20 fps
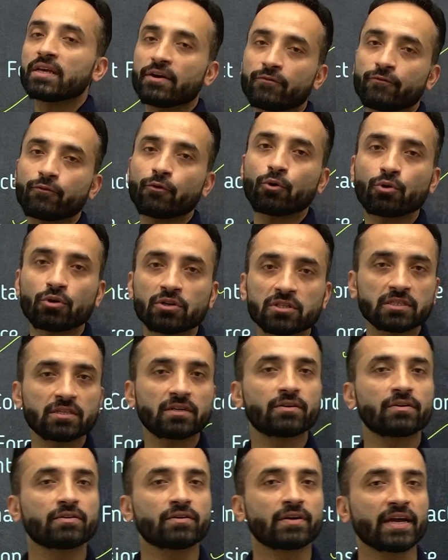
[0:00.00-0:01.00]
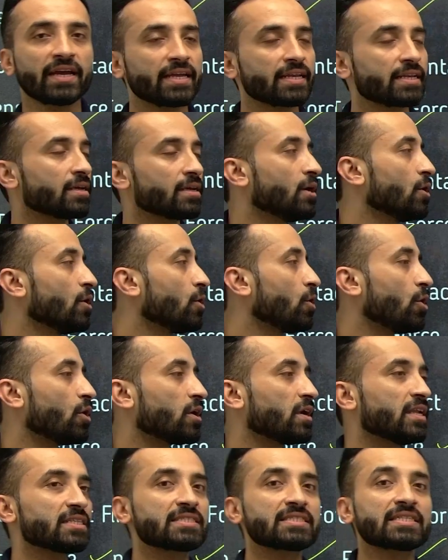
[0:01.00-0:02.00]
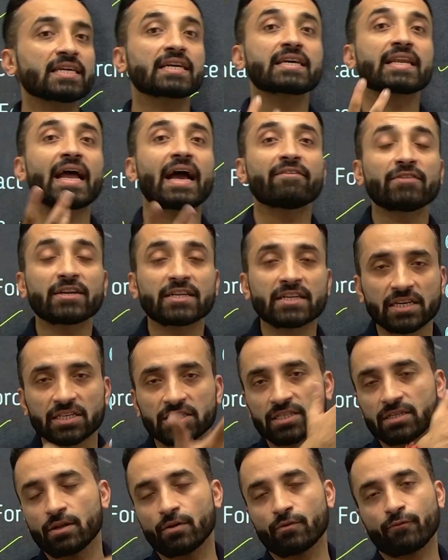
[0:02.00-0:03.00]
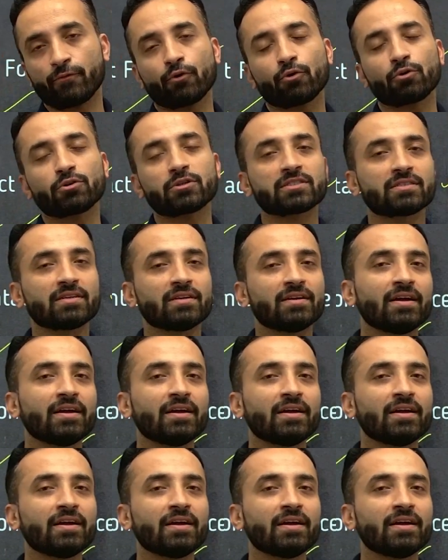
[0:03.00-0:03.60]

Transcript: force, right, or let's say gravitational force,